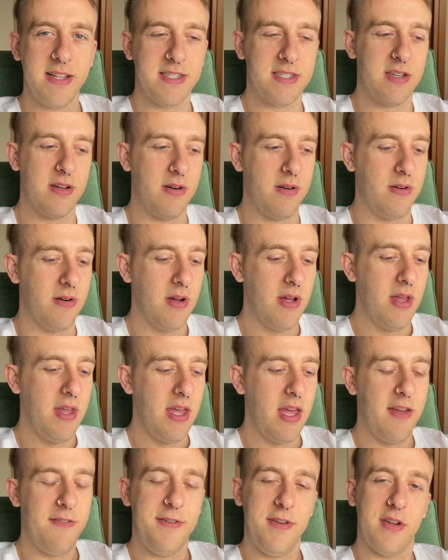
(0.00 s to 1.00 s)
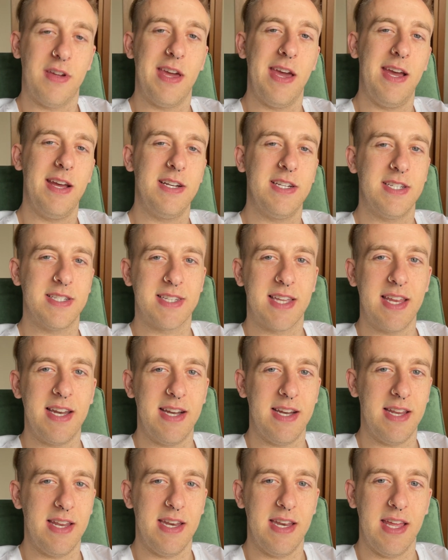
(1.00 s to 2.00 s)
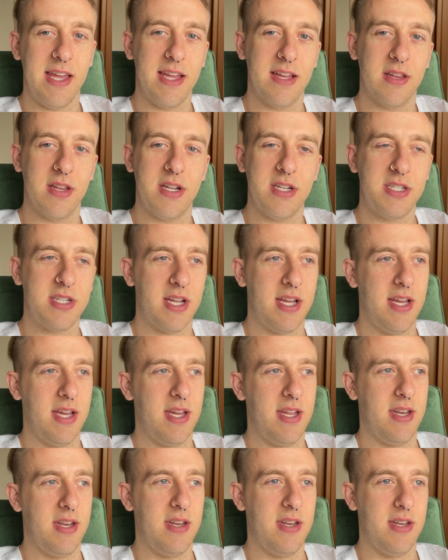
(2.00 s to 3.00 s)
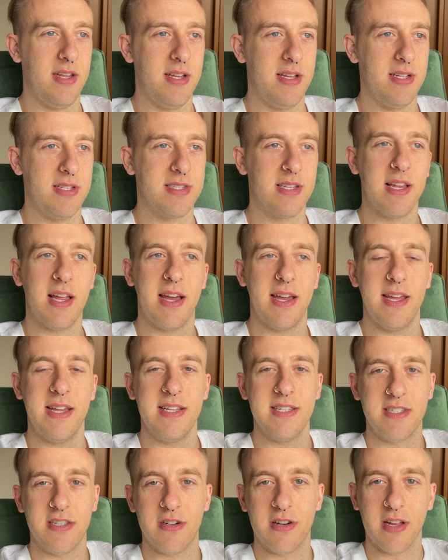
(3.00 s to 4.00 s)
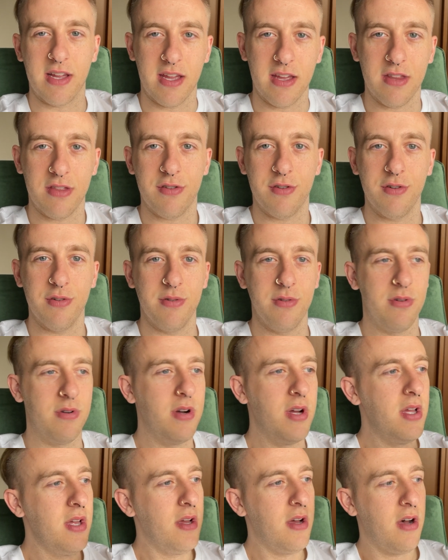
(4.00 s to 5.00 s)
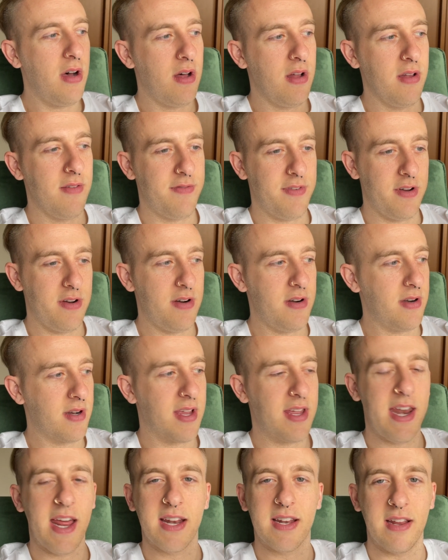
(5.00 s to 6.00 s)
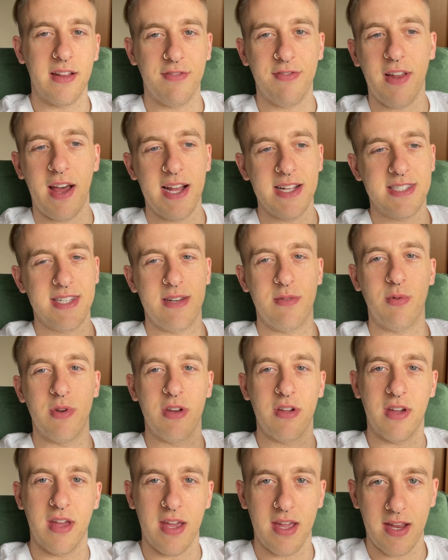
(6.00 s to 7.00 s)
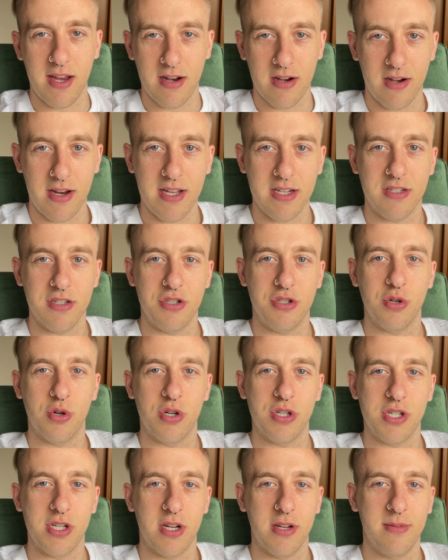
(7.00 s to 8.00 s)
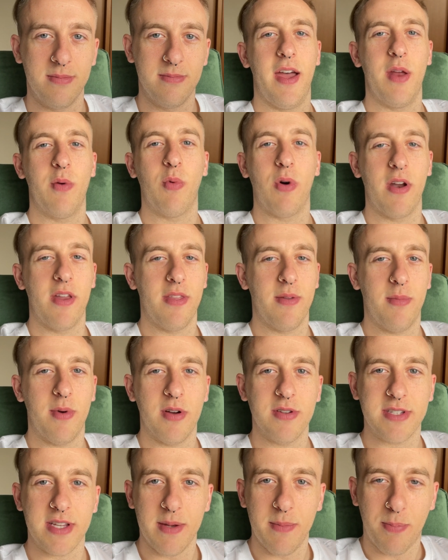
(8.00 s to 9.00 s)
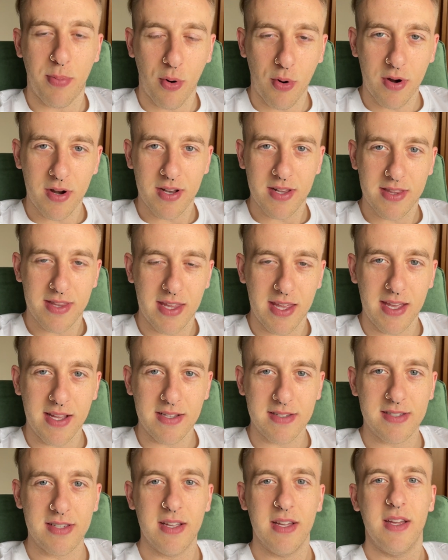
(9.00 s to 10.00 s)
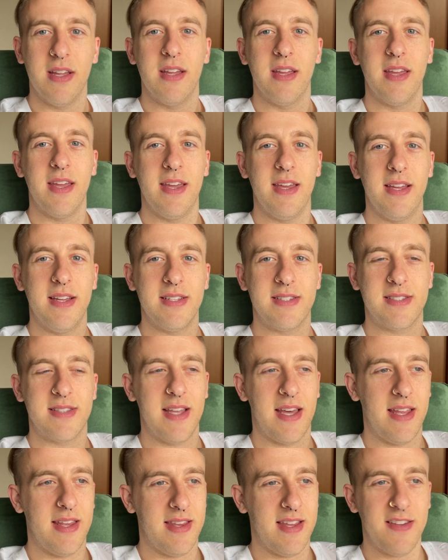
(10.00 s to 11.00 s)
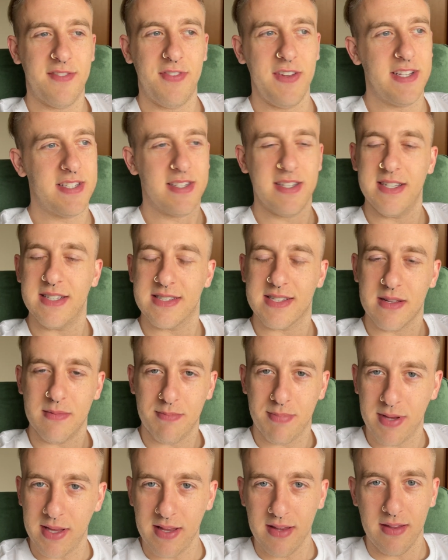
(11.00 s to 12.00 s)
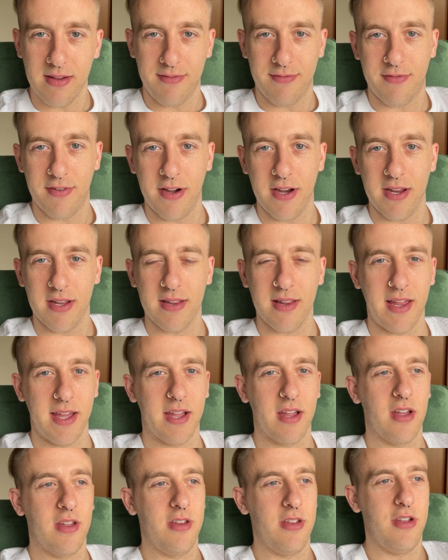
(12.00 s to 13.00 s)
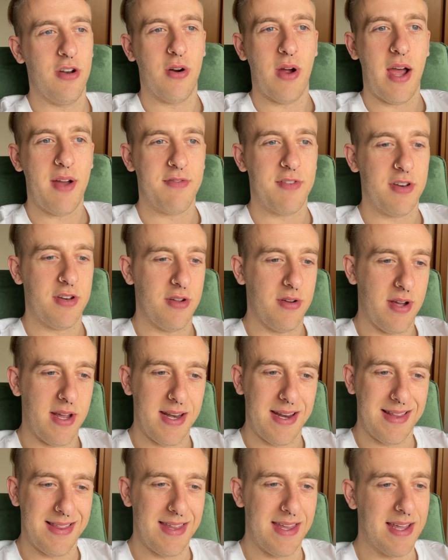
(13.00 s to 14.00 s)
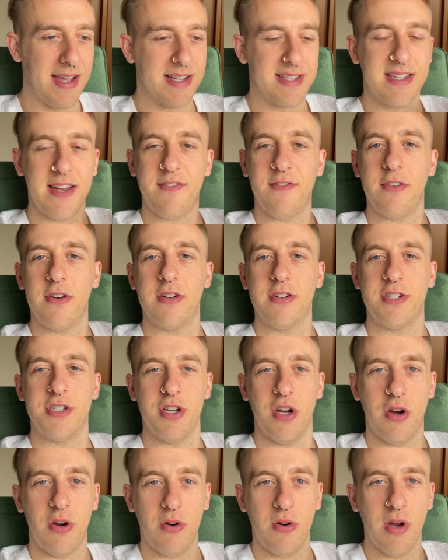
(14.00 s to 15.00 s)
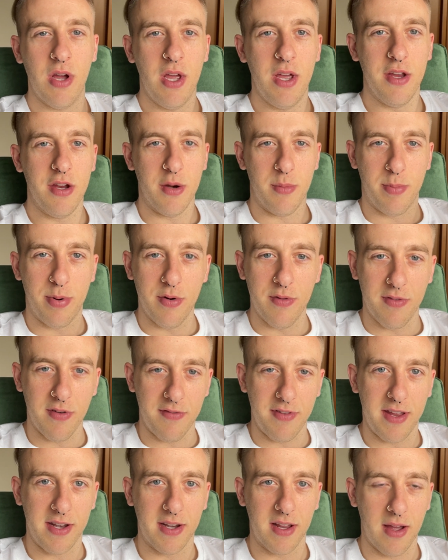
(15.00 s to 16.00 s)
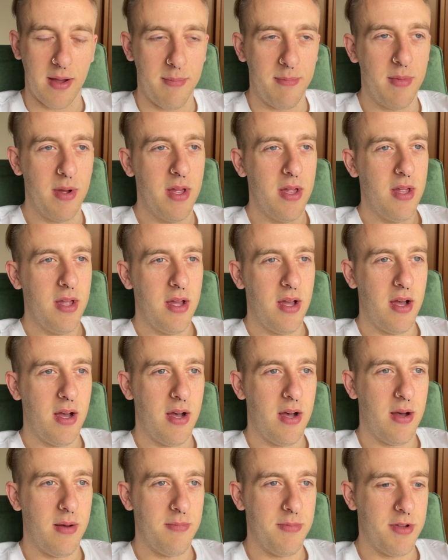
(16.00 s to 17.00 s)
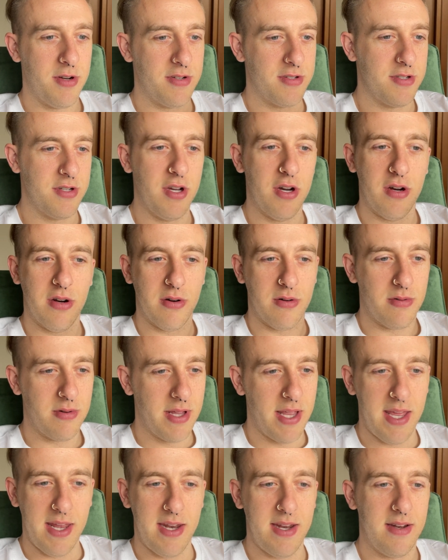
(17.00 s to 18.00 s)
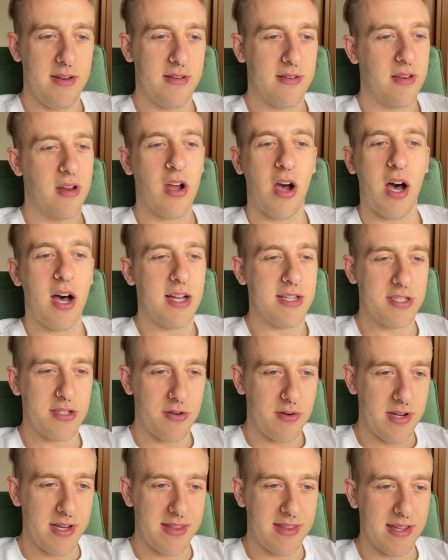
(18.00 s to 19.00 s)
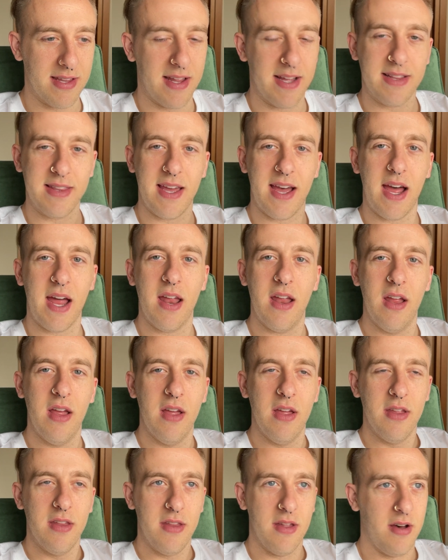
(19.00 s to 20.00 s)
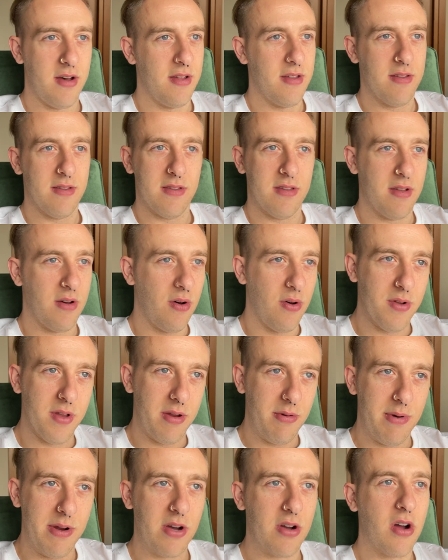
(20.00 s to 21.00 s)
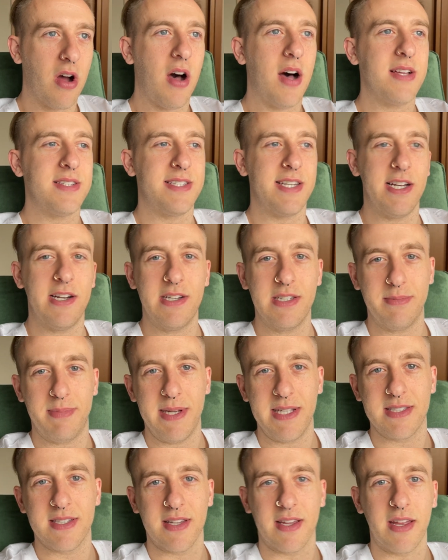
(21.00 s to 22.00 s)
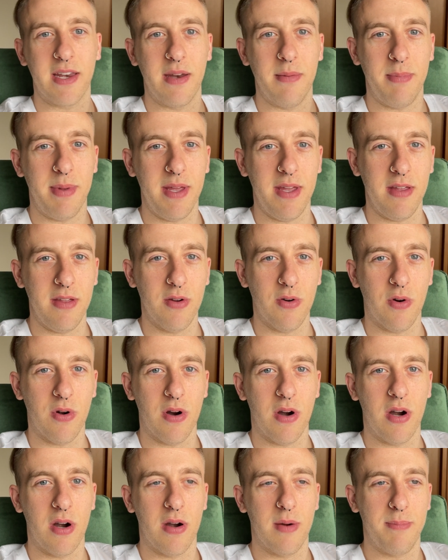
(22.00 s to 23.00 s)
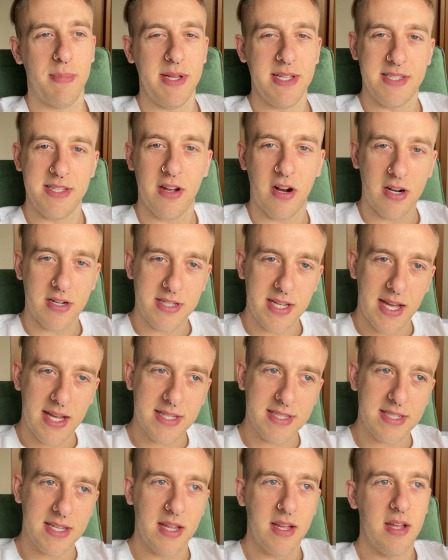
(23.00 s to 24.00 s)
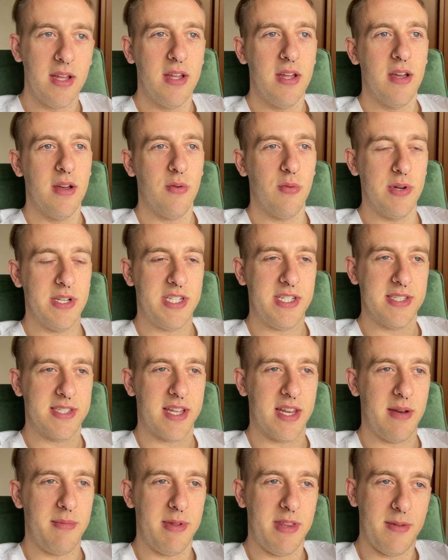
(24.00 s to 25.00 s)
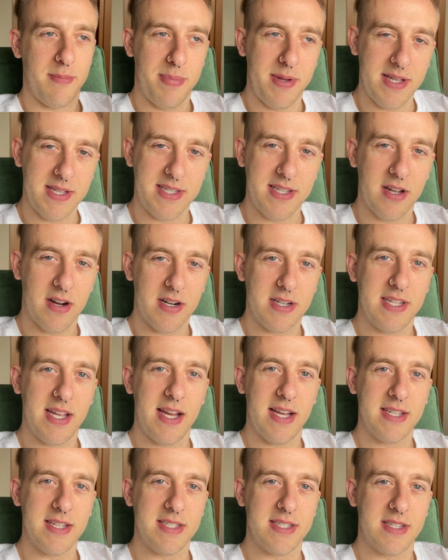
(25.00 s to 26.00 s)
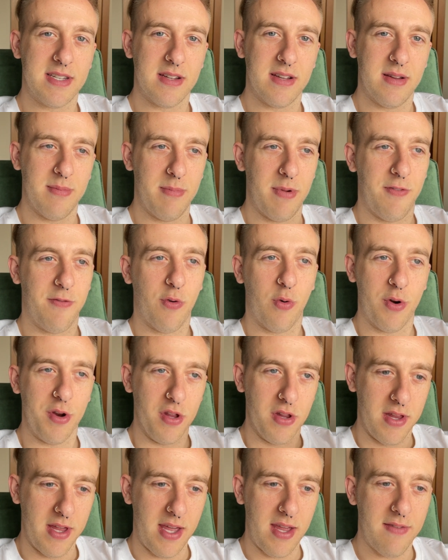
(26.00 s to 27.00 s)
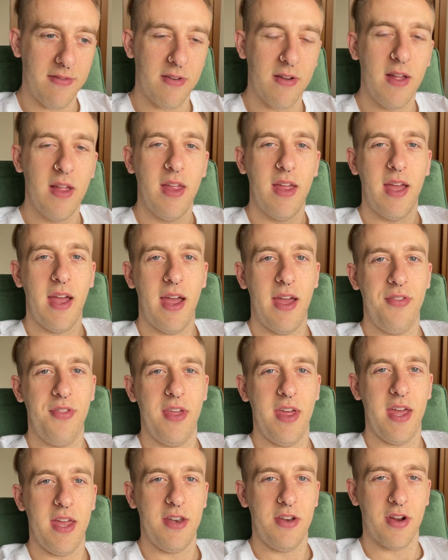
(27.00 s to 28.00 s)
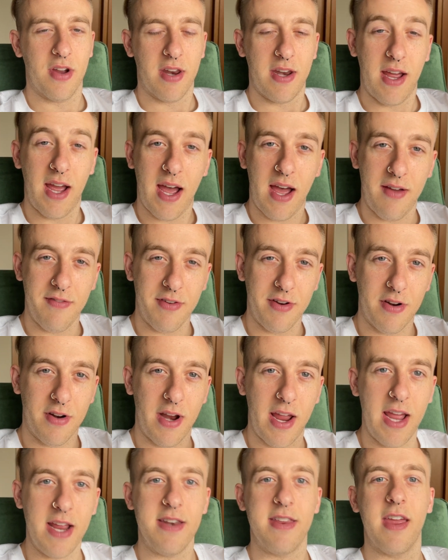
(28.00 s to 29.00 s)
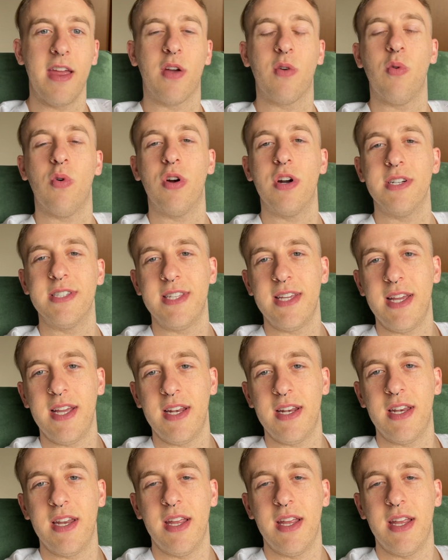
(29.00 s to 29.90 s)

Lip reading: So if you can, just get it in English, and it's a lot easier to get through all of your connecting flights and when you get here into Georgia. And one of the most important things is that this visa is completely free. Like, you don't have to do anything except for show your proof of income. There's no hidden cost or anything like that. The only real cost here is basically going to be your PCR test, which is going to be the PCR test before you leave. And then you're going to have your 8-day quarantine.